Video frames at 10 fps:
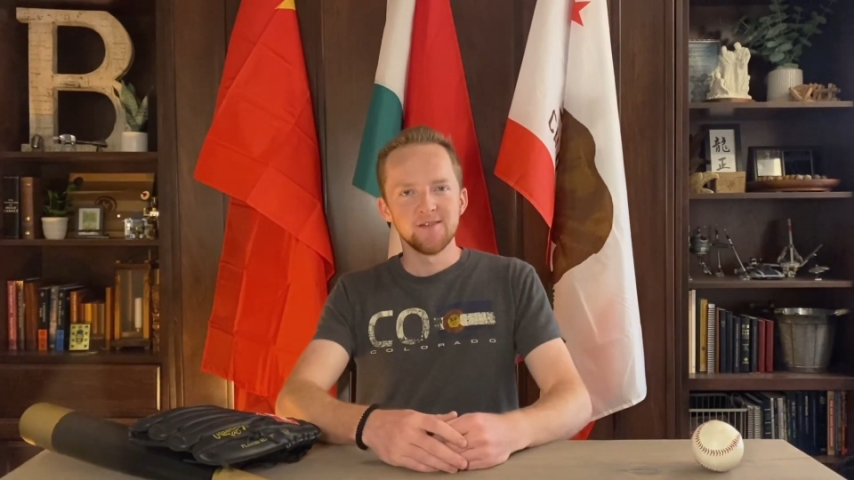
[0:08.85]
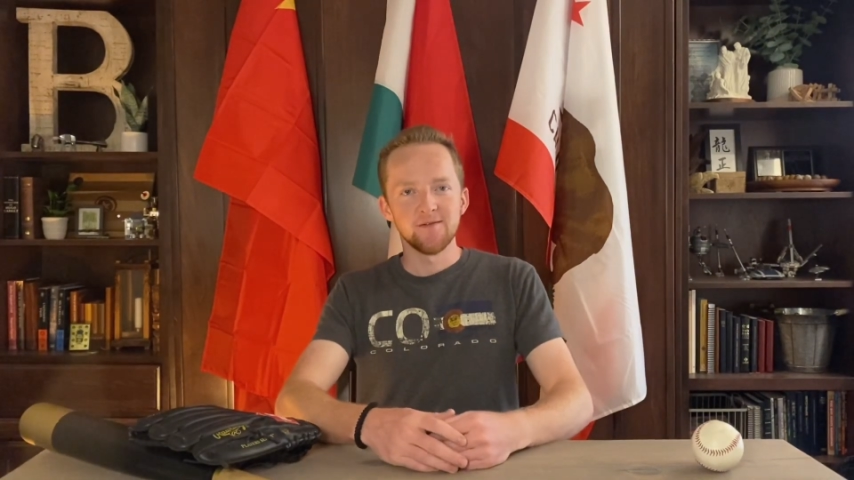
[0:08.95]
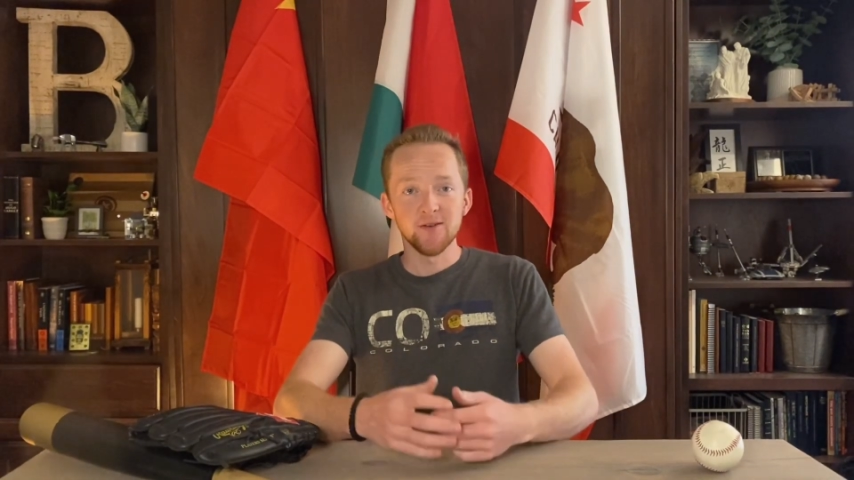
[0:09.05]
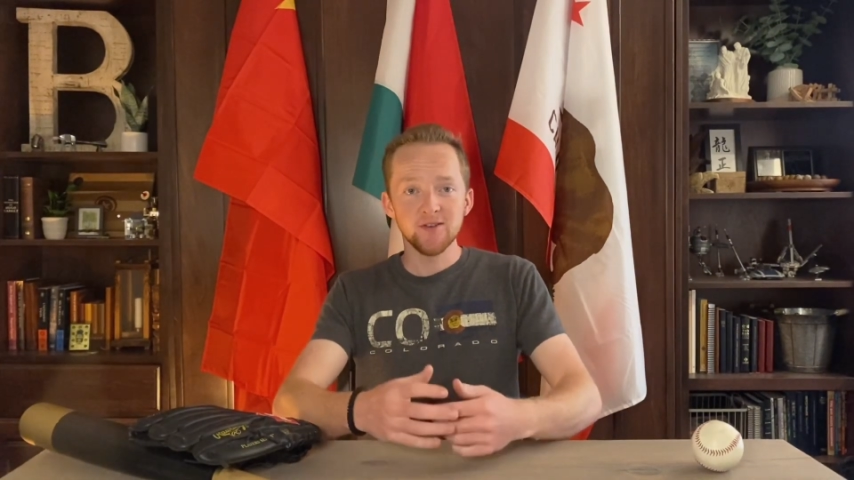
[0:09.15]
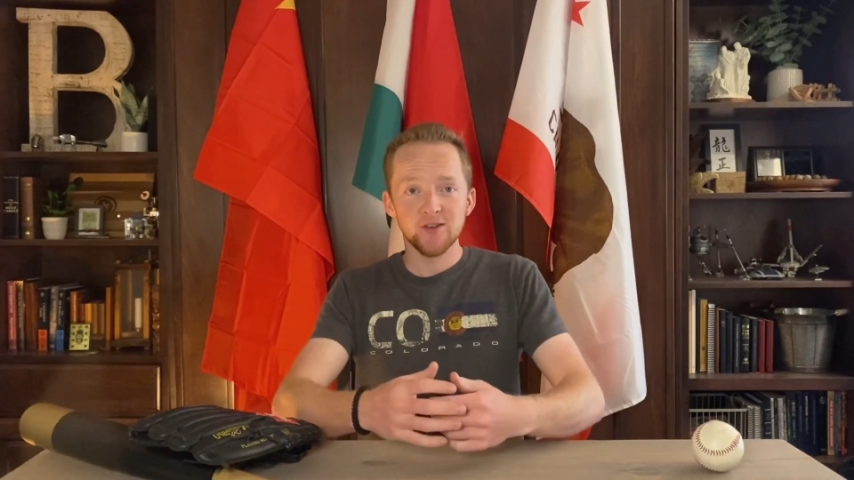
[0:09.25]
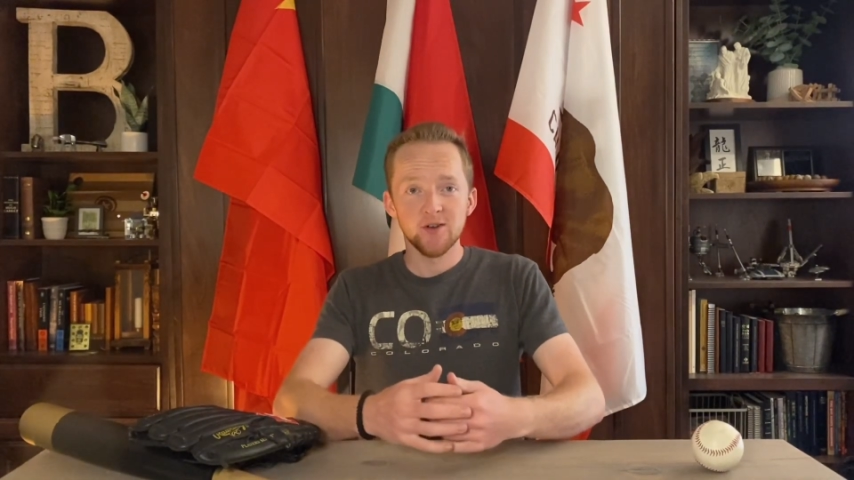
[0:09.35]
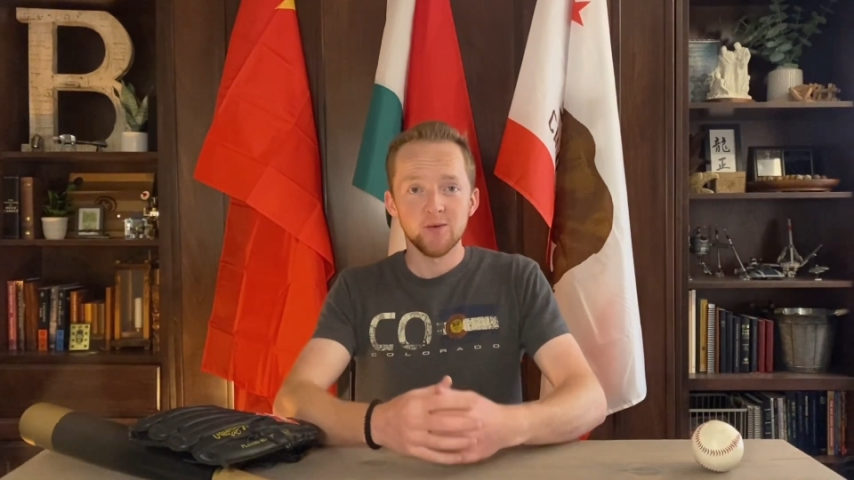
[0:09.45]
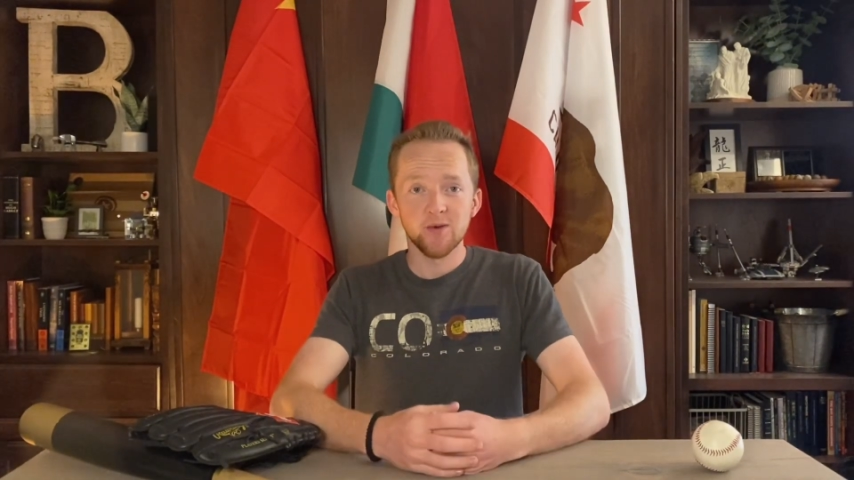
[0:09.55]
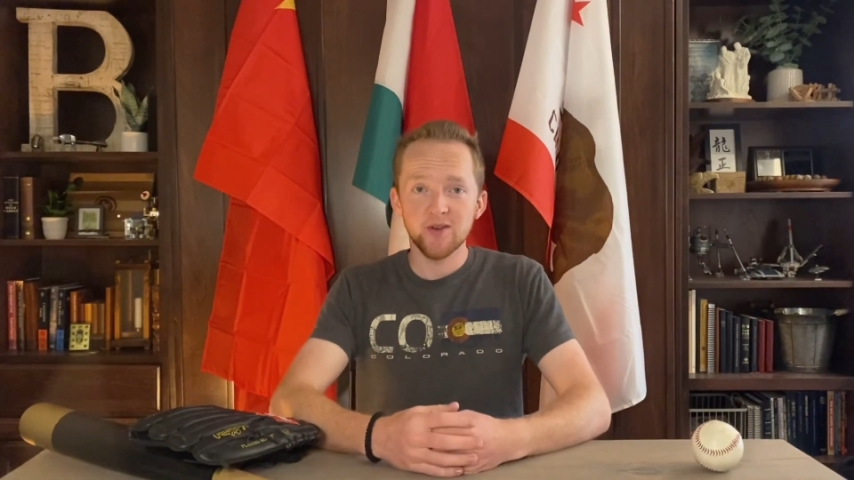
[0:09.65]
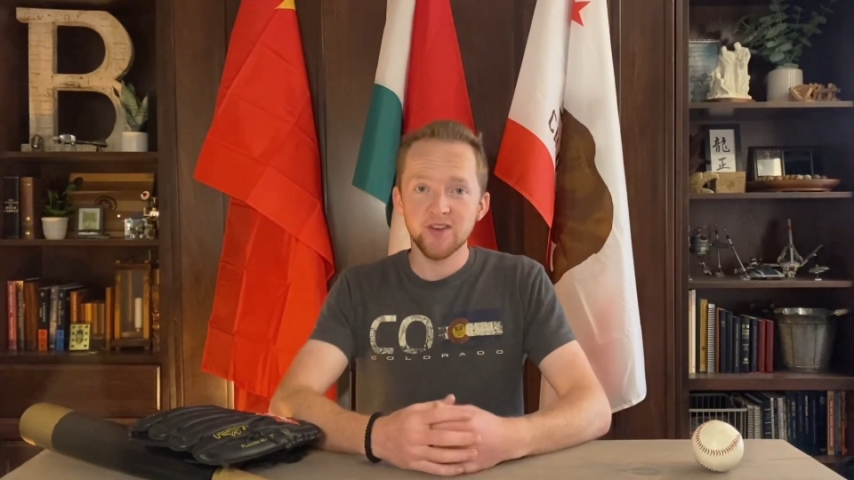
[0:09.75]
First,
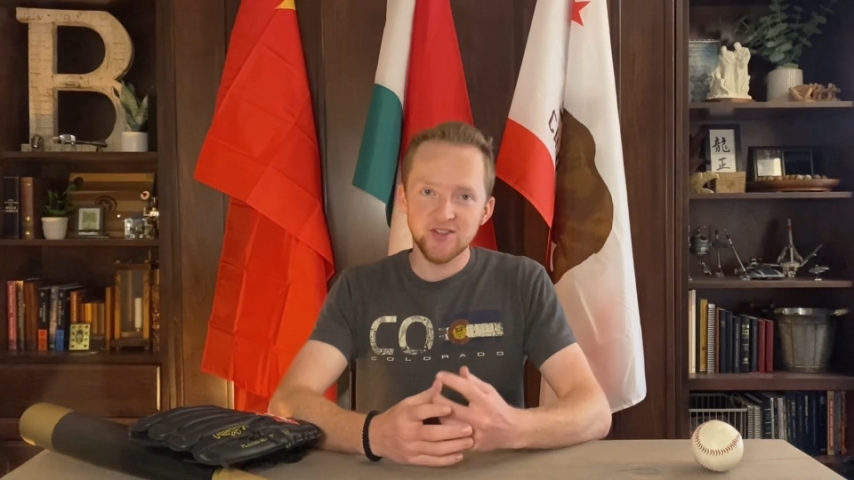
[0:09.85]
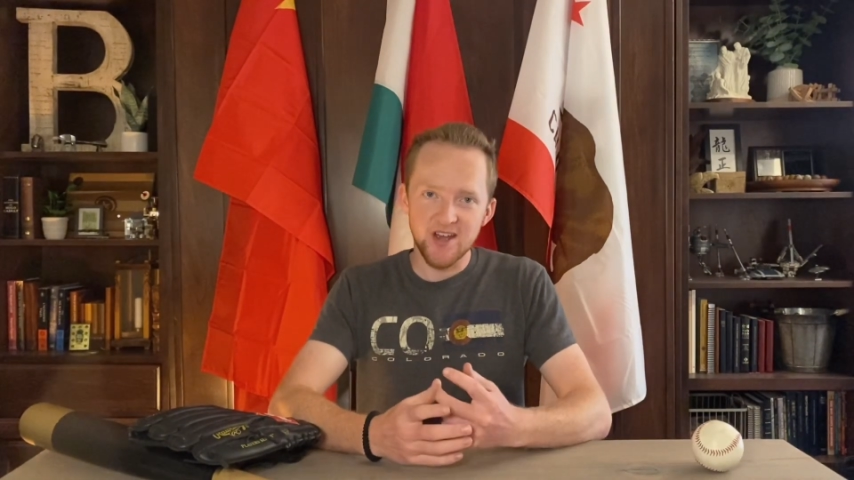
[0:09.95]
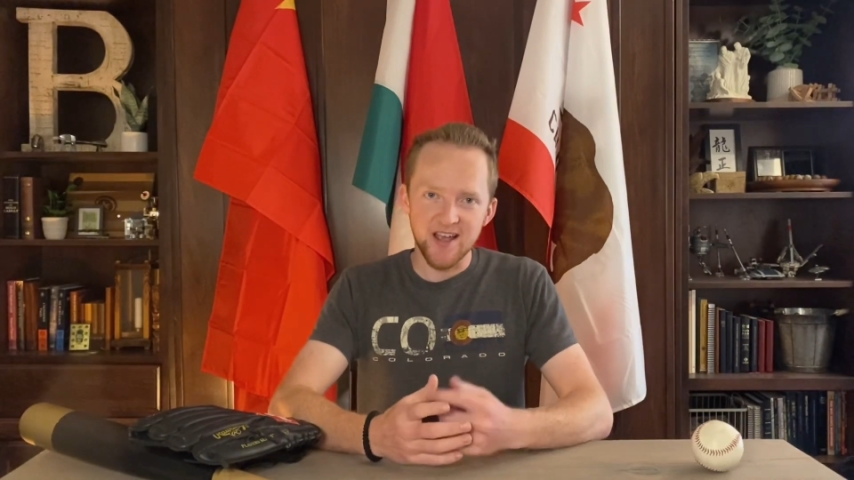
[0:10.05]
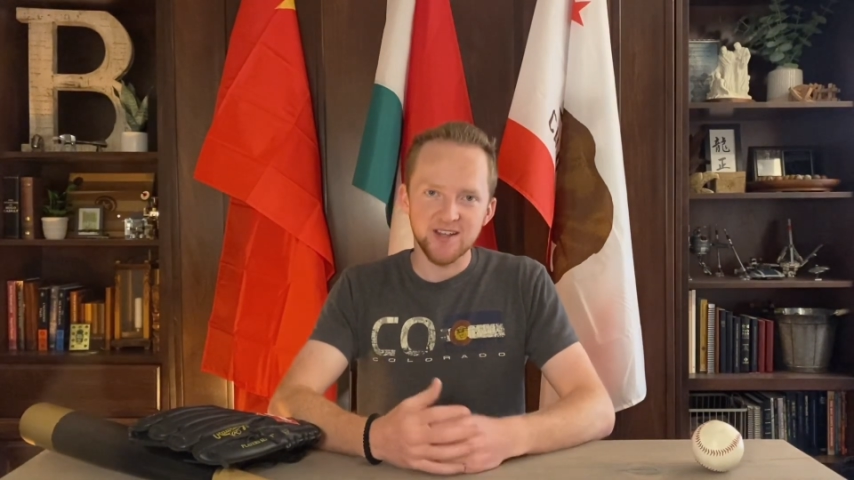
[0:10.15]
we'll go to Jack